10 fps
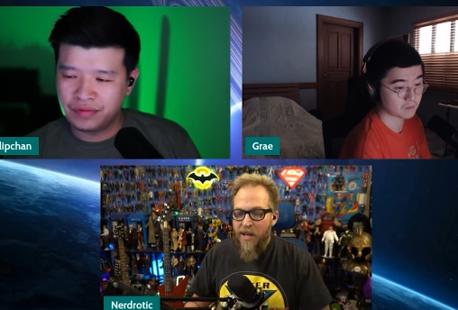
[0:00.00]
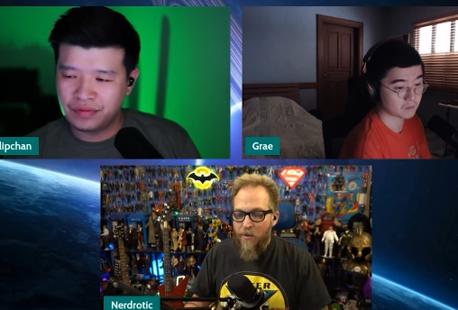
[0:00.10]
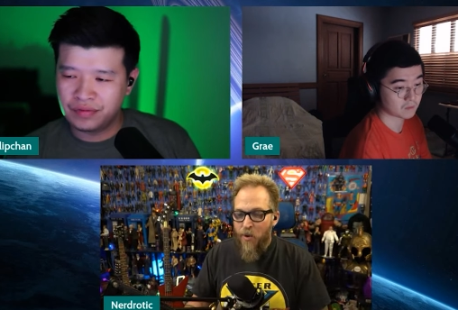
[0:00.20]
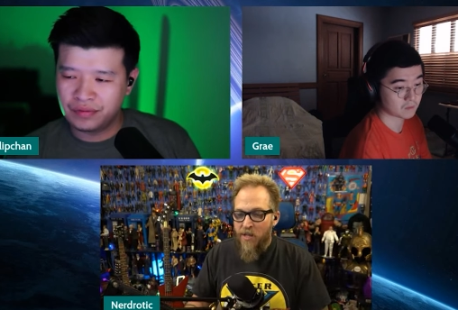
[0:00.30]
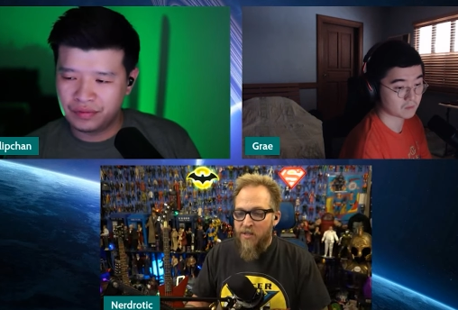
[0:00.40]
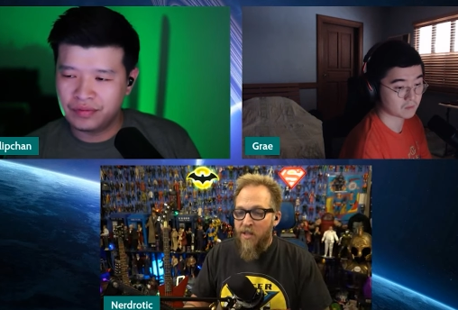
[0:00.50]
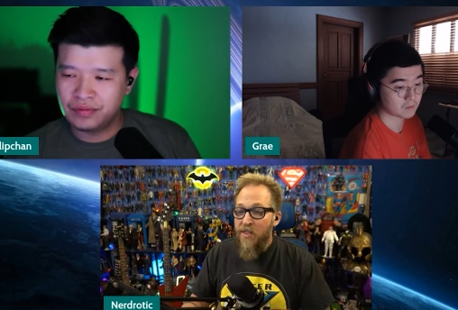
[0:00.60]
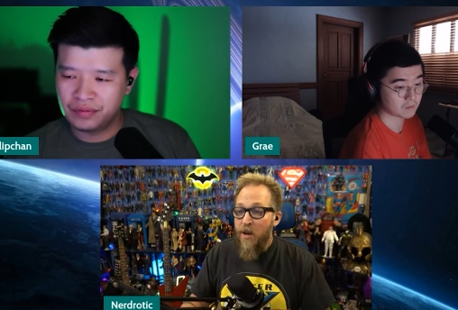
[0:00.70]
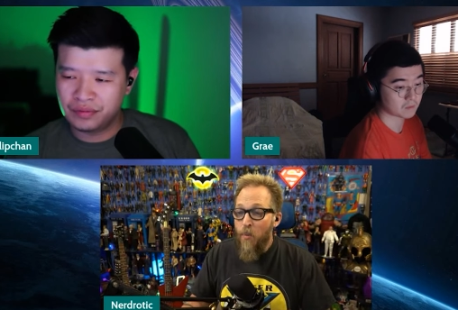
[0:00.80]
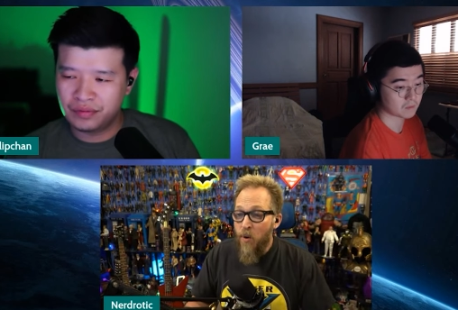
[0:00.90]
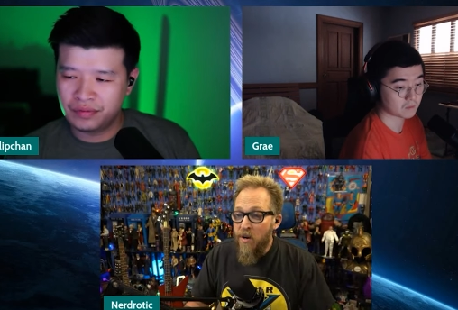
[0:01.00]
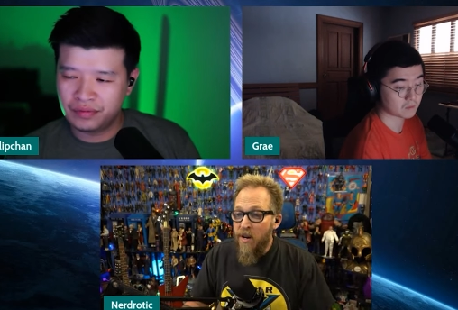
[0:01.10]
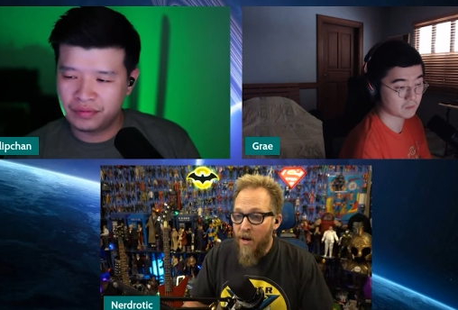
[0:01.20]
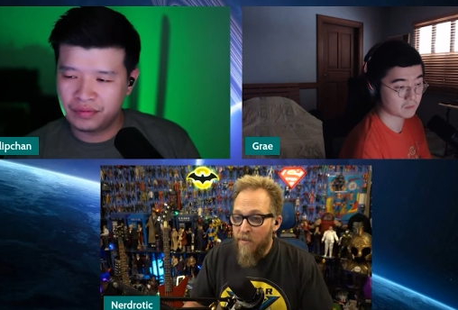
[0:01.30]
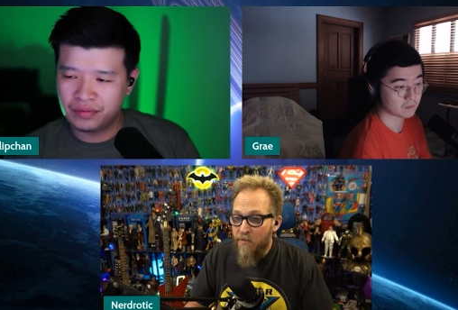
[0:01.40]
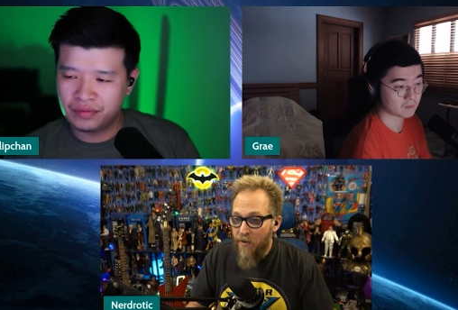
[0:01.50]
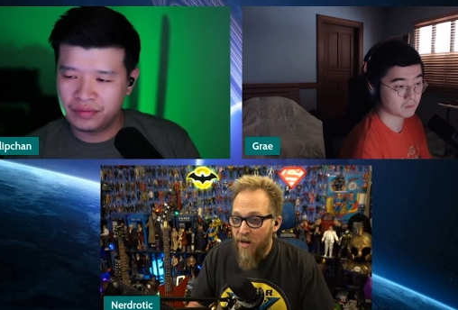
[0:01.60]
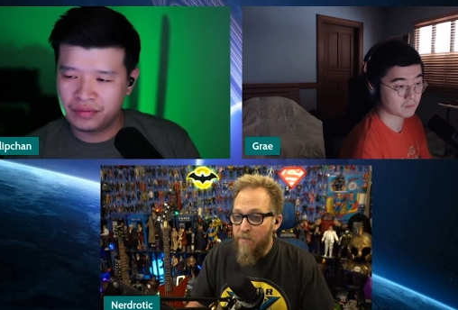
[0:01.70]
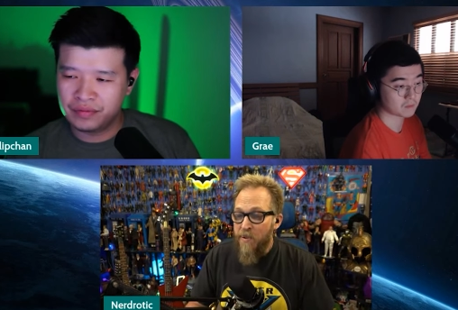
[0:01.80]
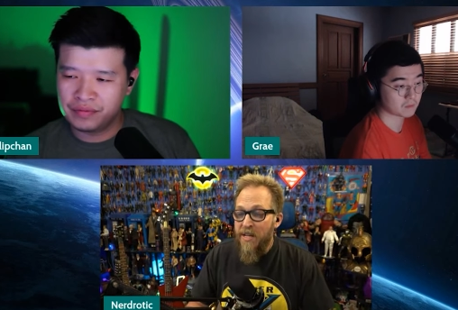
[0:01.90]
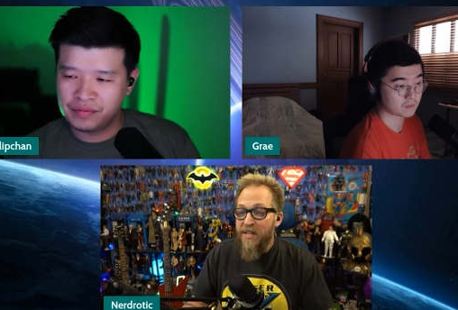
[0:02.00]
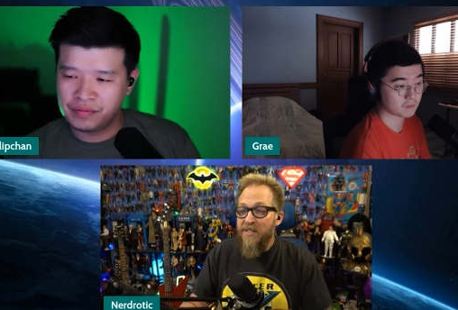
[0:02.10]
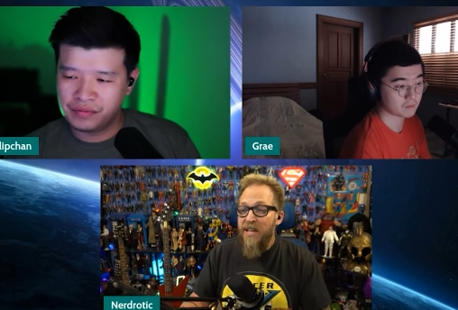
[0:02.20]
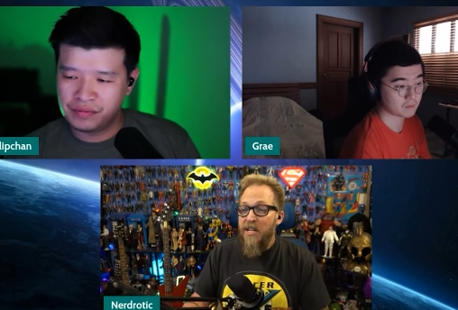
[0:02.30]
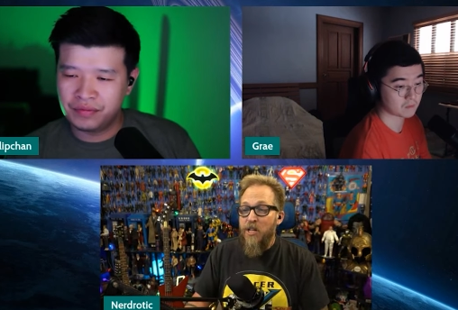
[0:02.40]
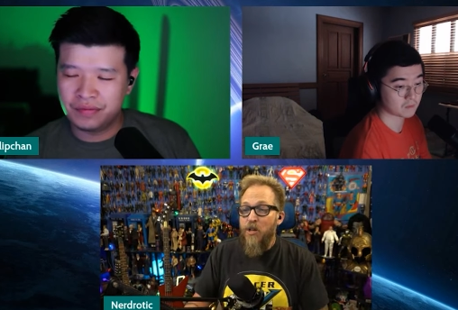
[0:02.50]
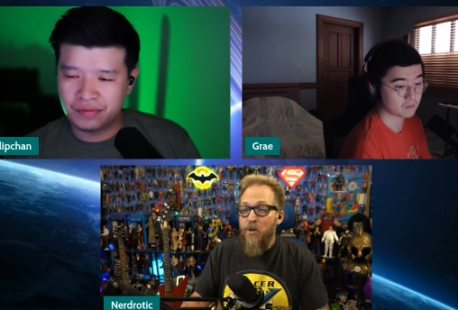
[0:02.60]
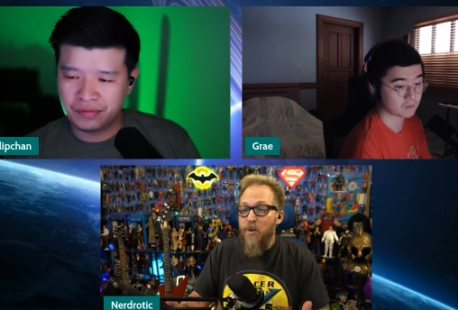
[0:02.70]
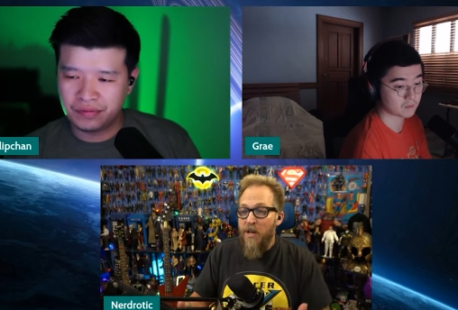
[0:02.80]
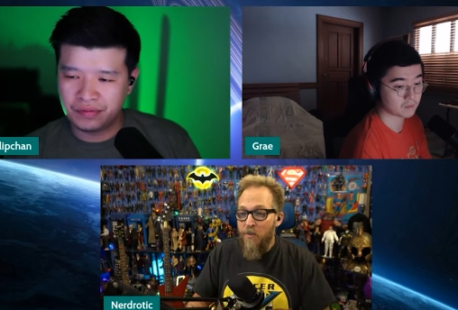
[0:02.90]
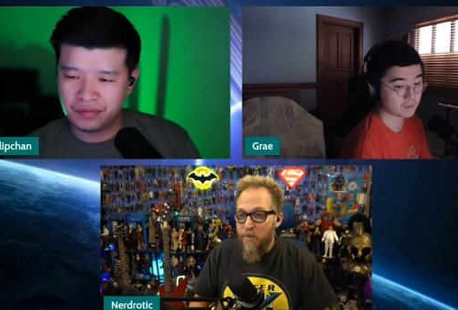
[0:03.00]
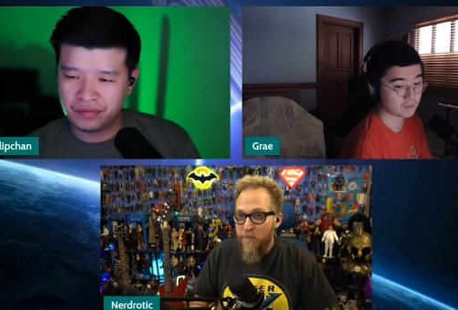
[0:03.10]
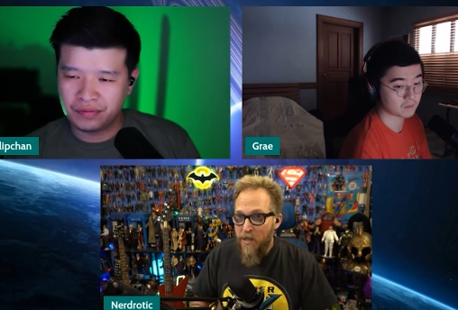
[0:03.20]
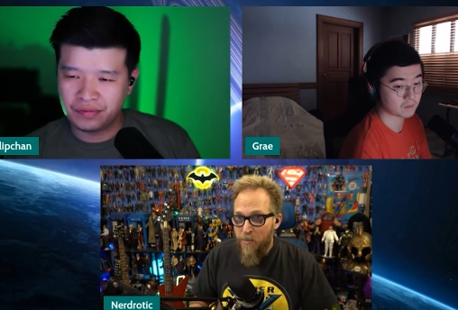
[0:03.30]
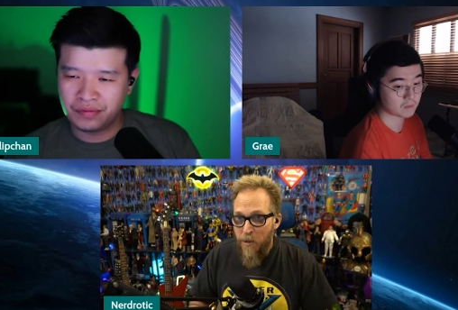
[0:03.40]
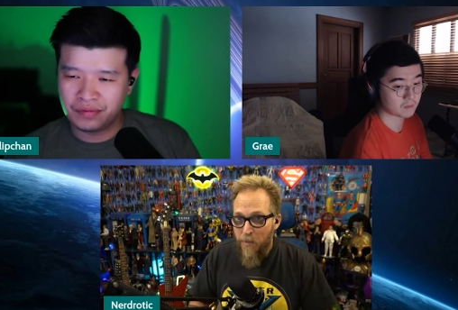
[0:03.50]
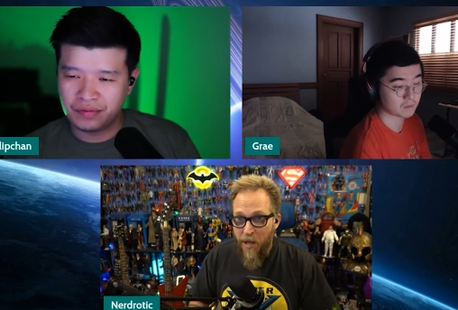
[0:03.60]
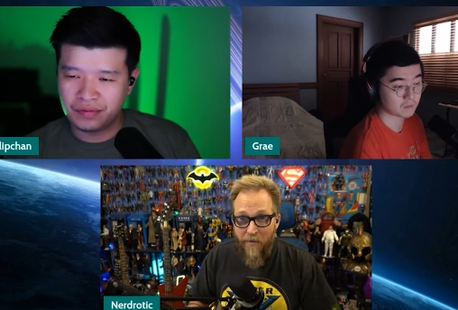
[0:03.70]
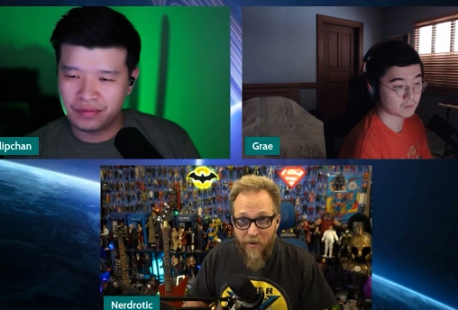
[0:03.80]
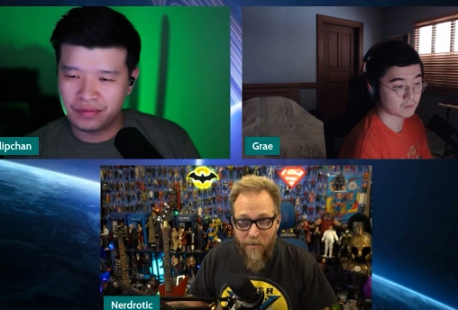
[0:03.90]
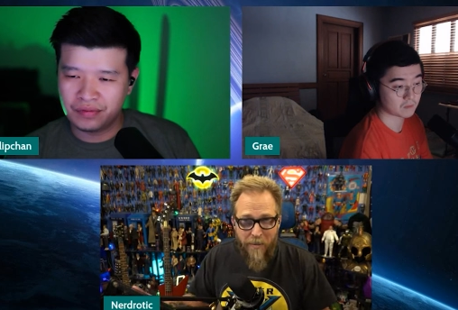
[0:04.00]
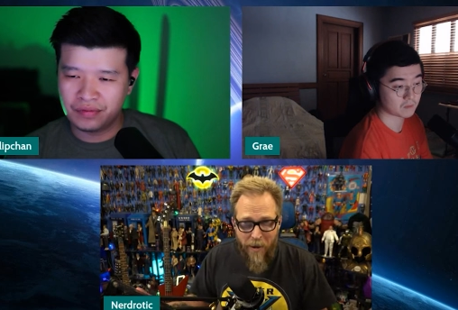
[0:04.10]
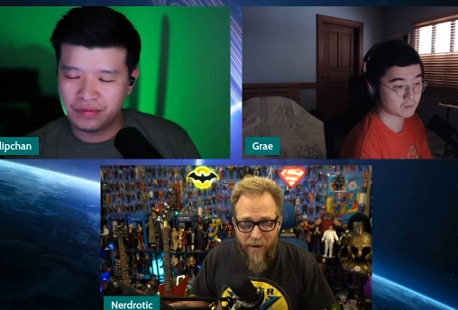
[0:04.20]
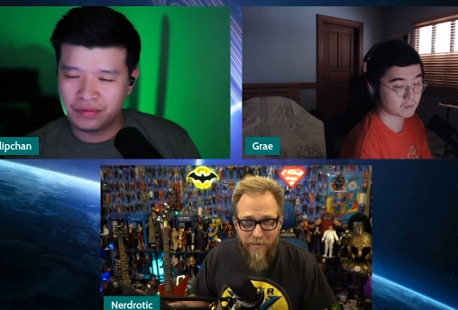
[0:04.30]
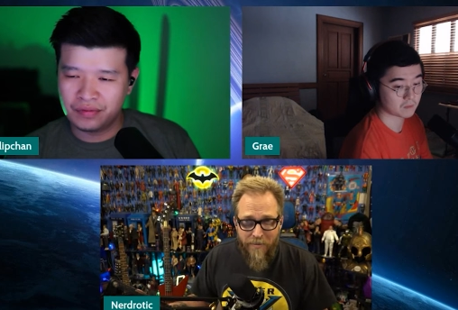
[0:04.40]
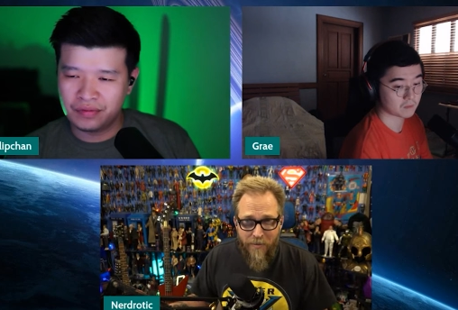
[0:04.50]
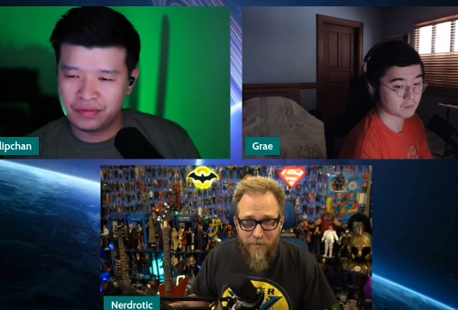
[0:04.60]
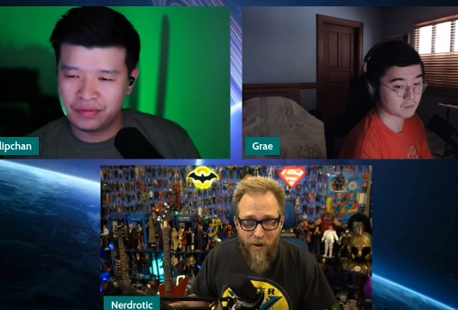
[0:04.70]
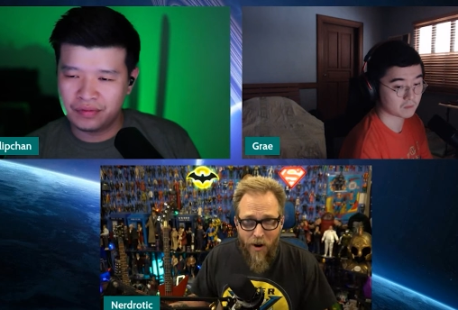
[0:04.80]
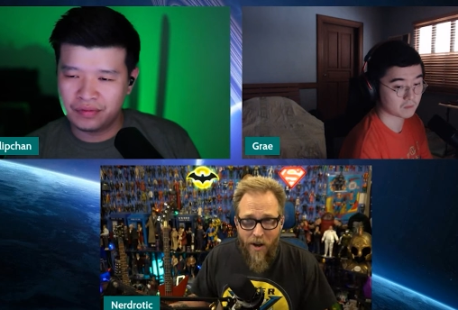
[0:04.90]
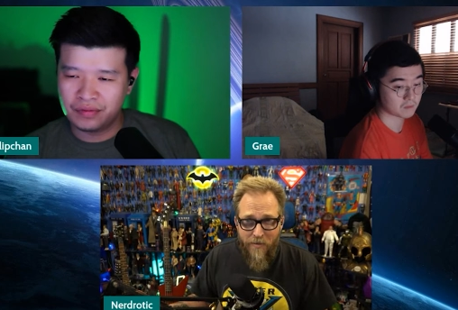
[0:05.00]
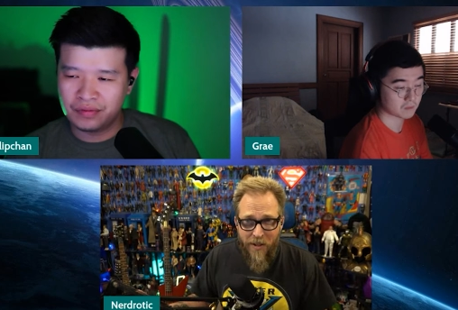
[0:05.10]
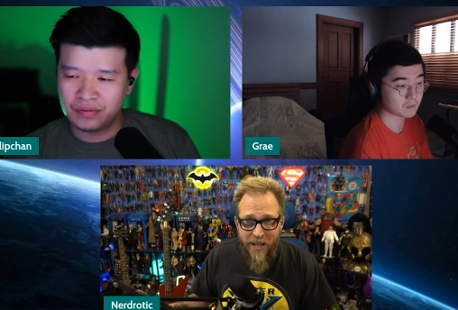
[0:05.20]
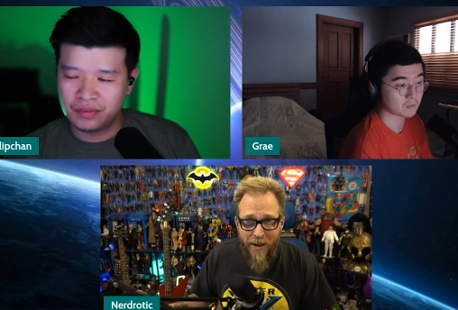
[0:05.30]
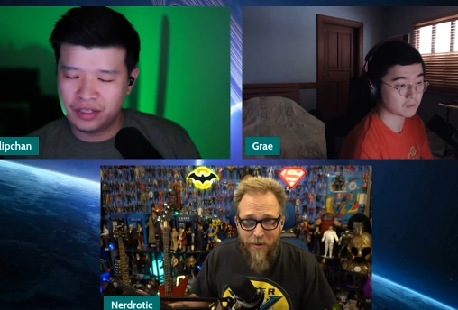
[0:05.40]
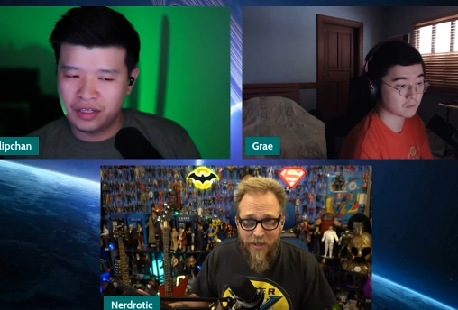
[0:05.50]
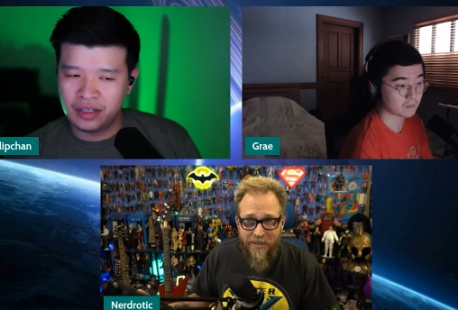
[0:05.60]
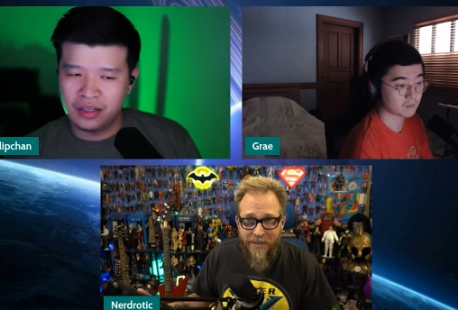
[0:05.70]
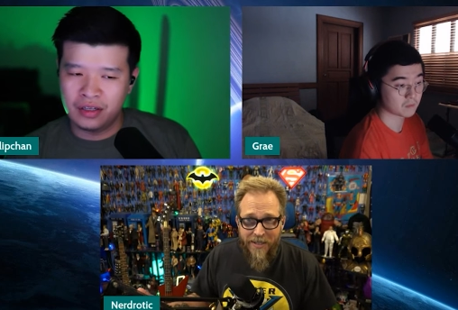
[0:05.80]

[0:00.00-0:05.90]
Speaker 1: It was they weren't upfront because they knew it would piss people off. am, am I far off on that one?